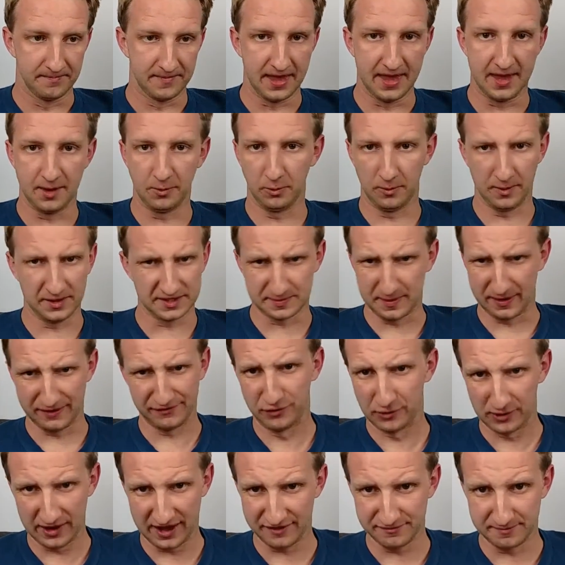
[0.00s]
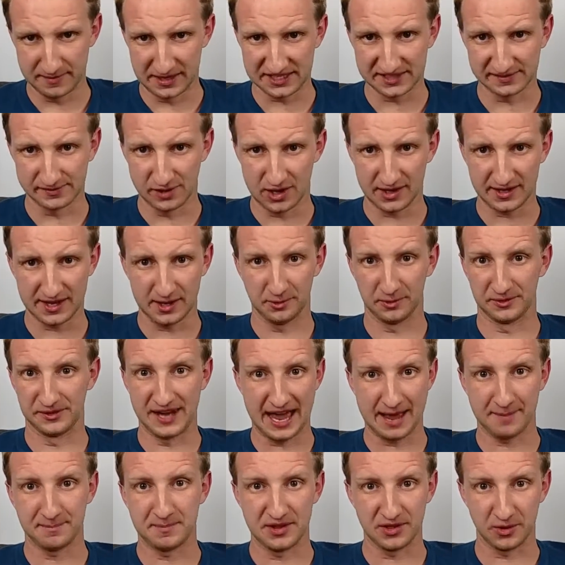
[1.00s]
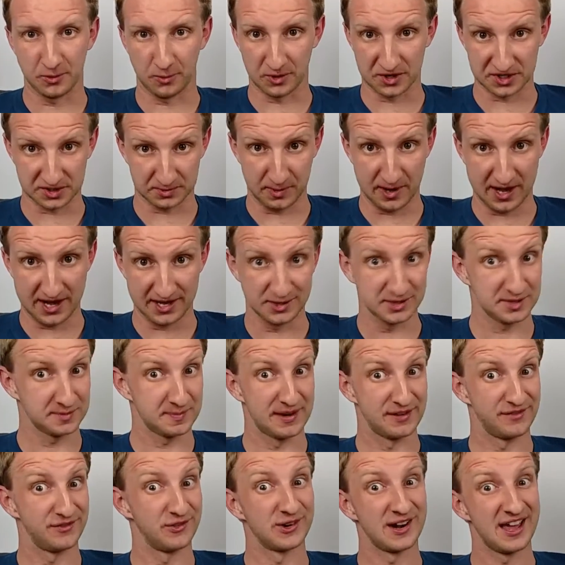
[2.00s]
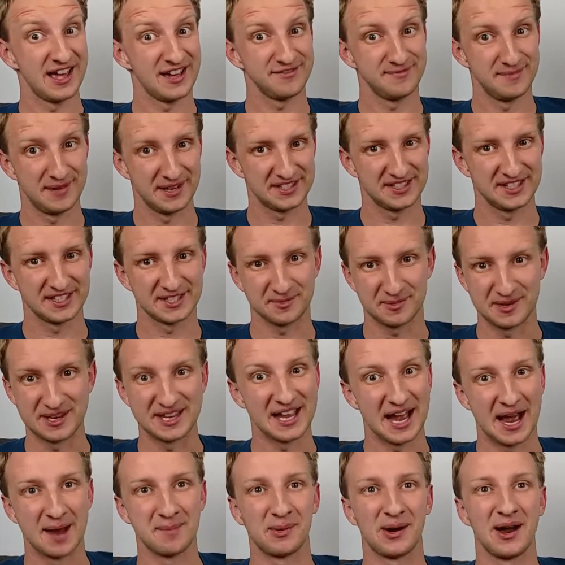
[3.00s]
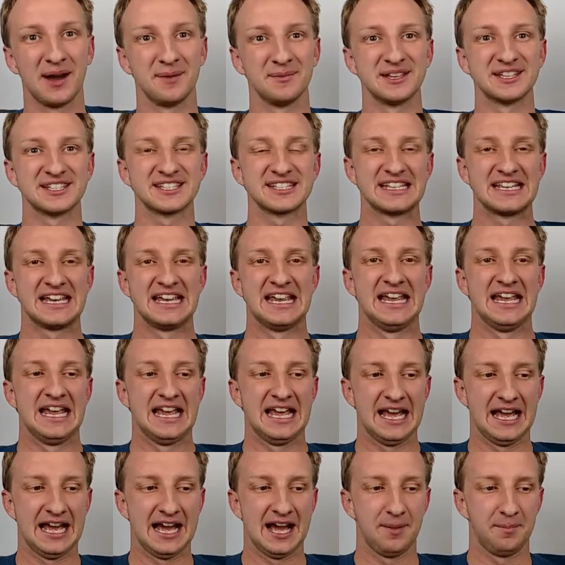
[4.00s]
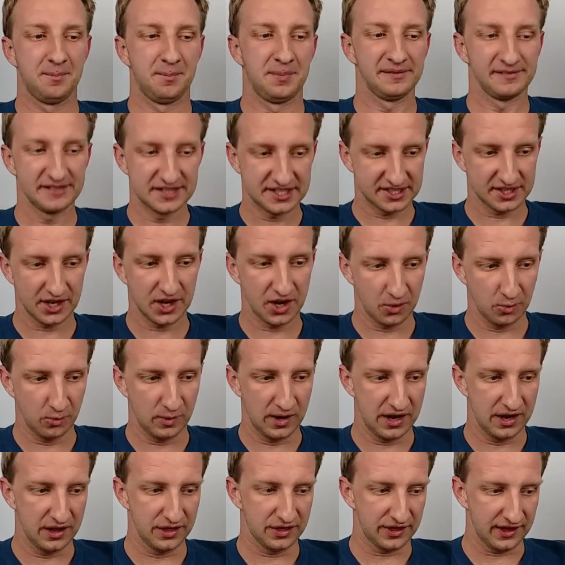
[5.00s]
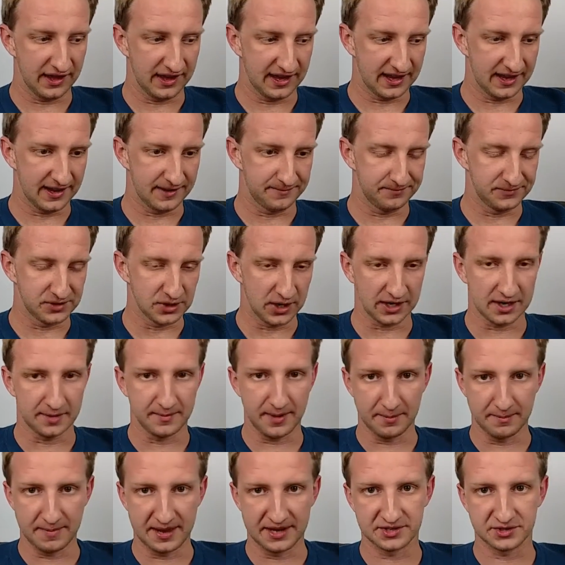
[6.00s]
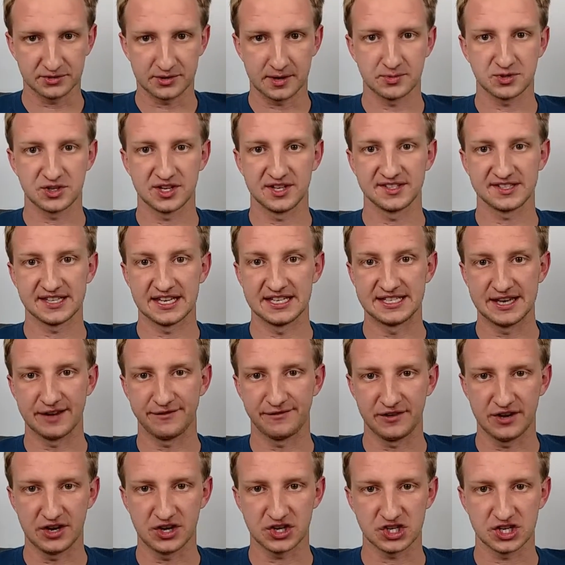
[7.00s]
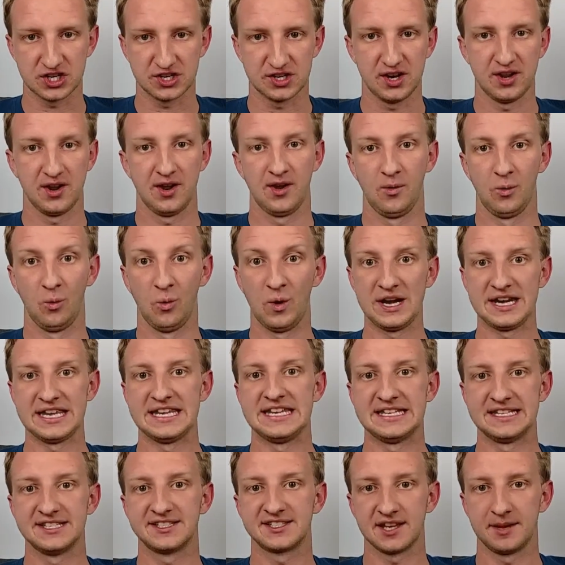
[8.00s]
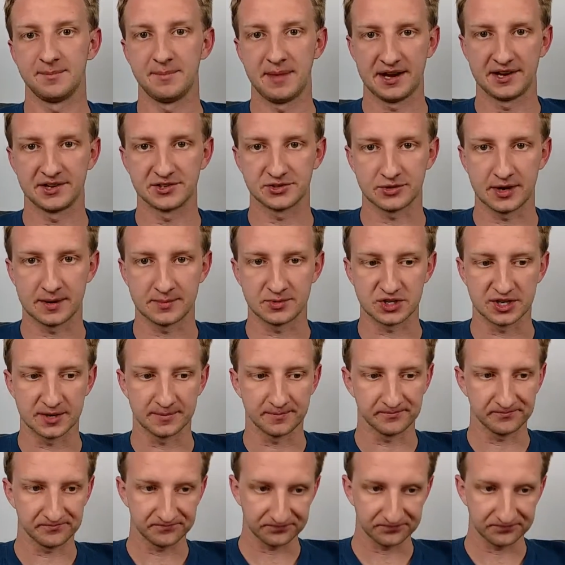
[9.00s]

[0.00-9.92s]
It's about 4.5 minutes long. It will not be the worst way you spend 4.5 minutes this week, I promise. But let's start with talking about meta descriptions, a definition. What is a meta description?